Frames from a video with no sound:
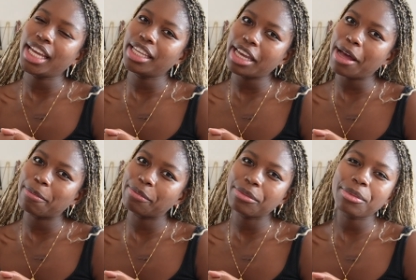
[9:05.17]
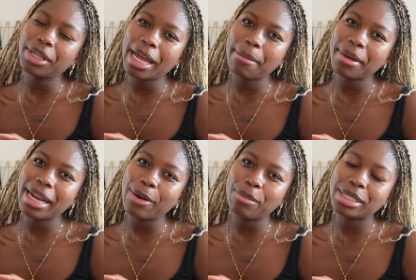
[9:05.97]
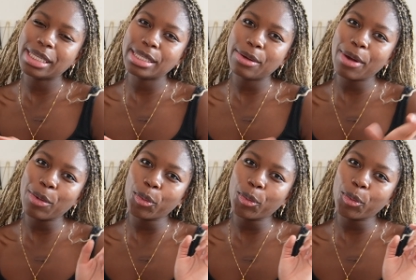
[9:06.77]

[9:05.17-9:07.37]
Yeah, I'm really happy, and I hope it stays that way.